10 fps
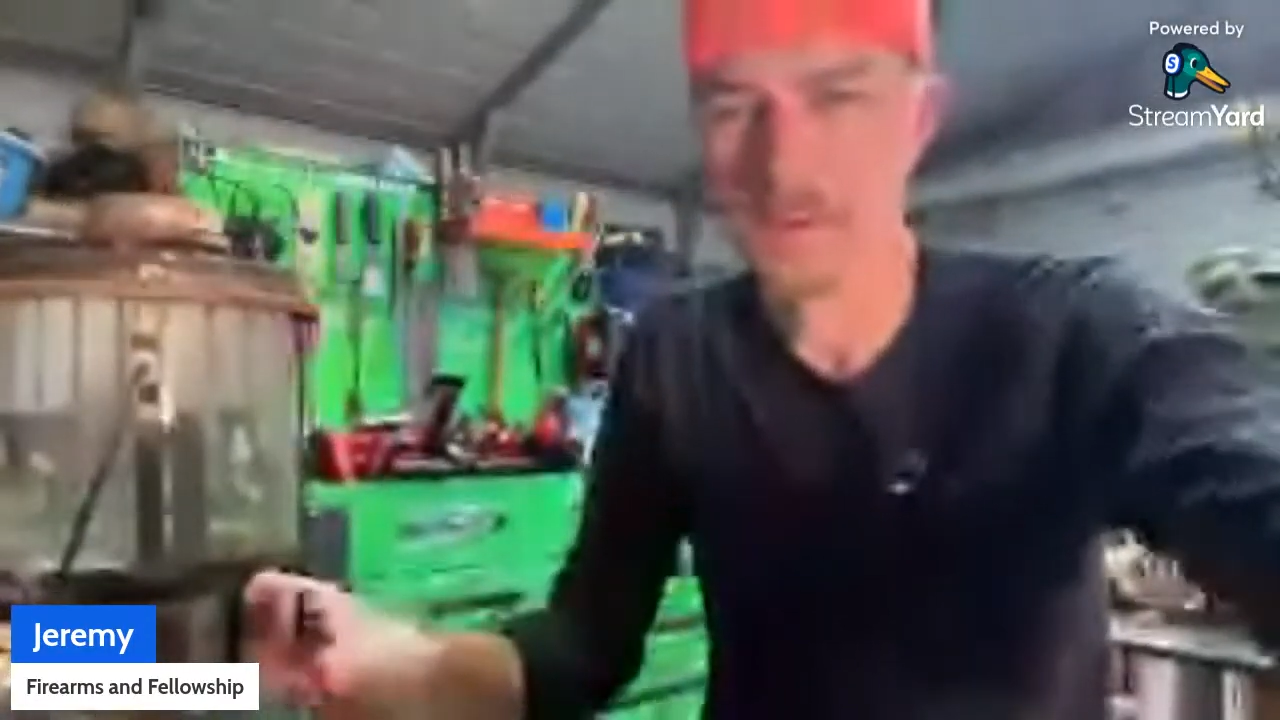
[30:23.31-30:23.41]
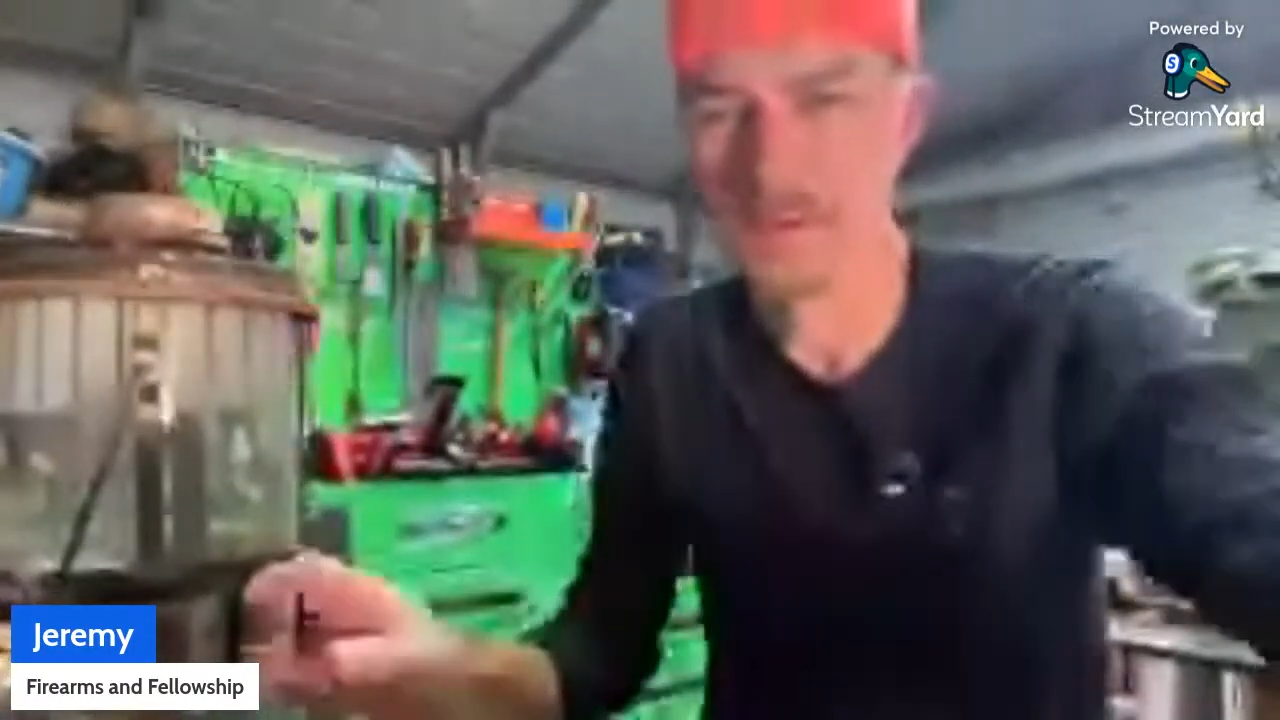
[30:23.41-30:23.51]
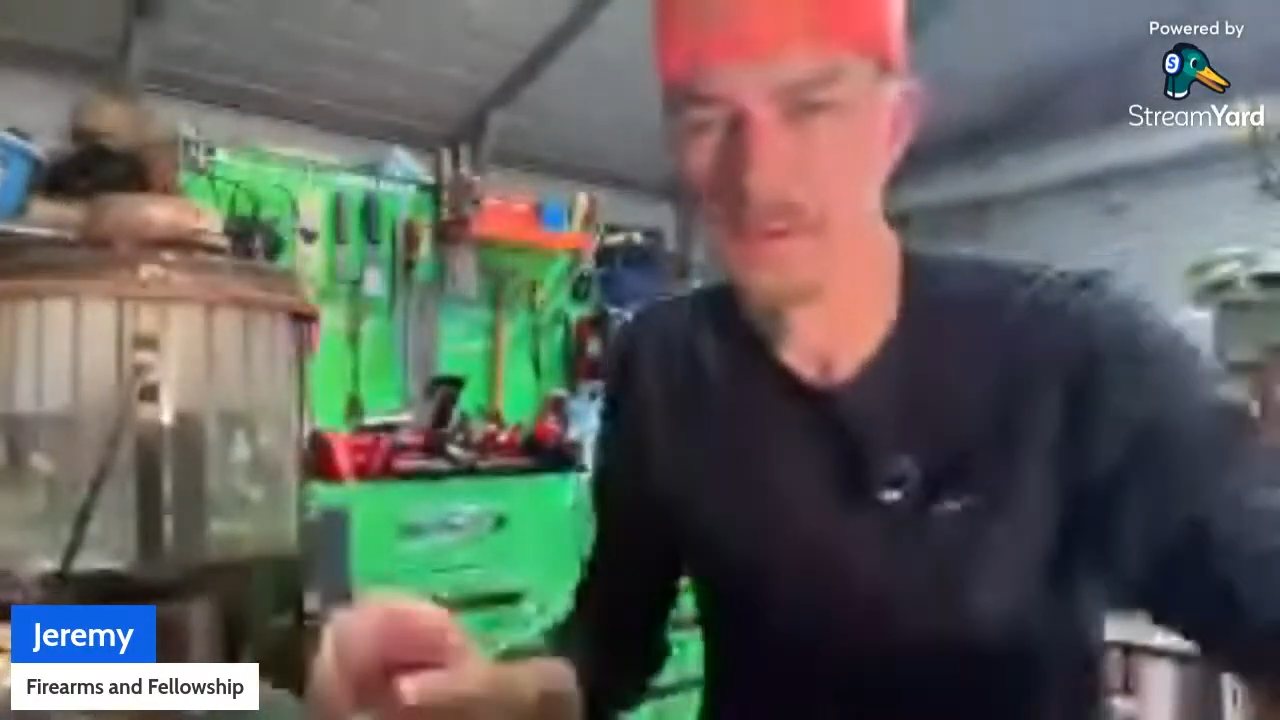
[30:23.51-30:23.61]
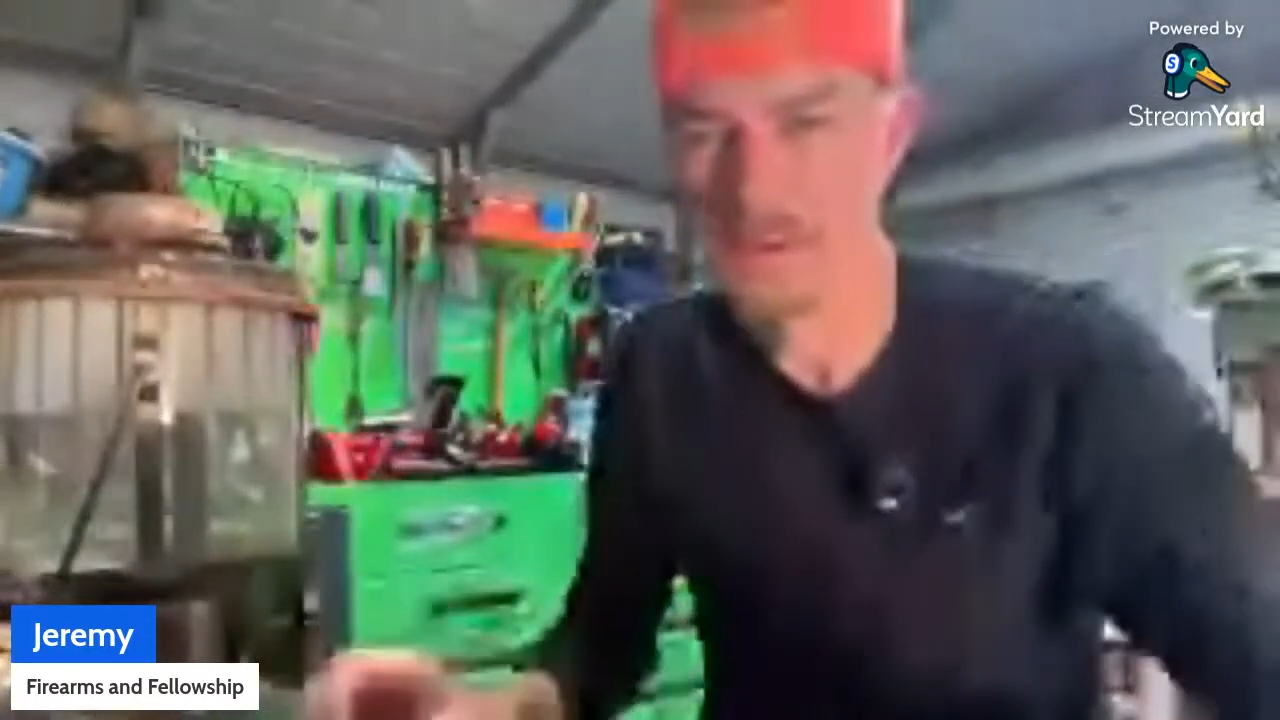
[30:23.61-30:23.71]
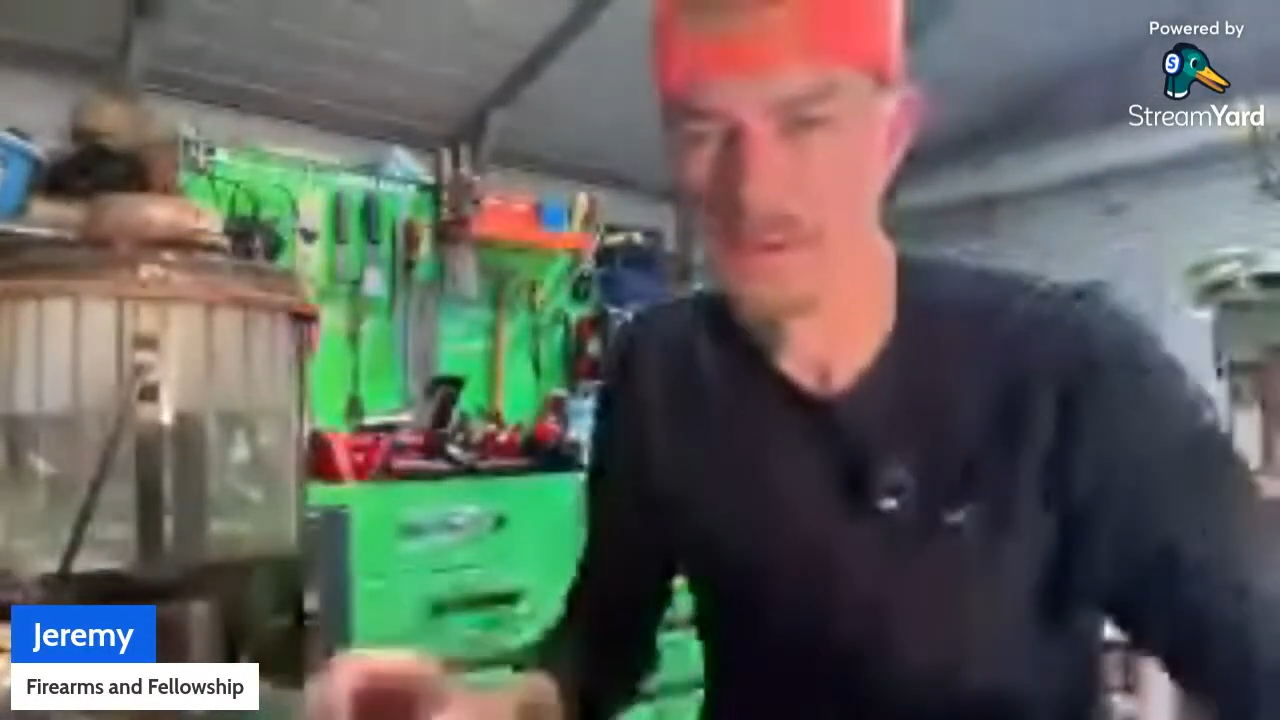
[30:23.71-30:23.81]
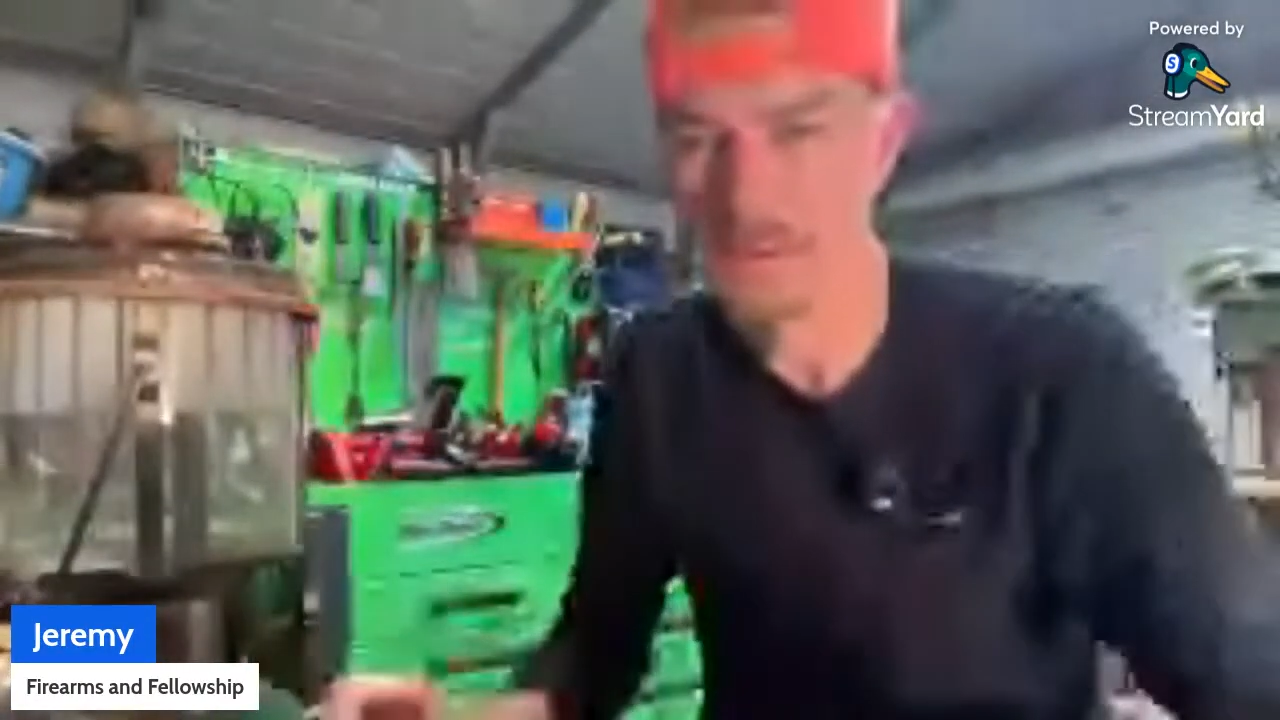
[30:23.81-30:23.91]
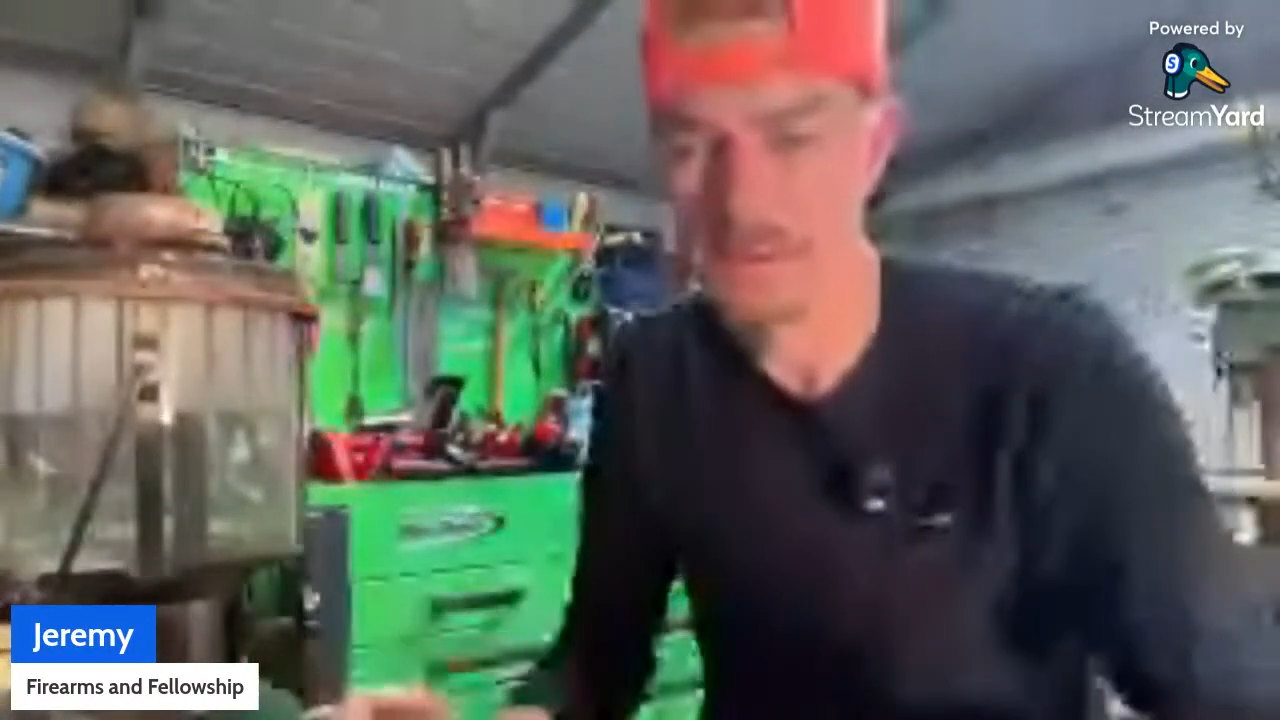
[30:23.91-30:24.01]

this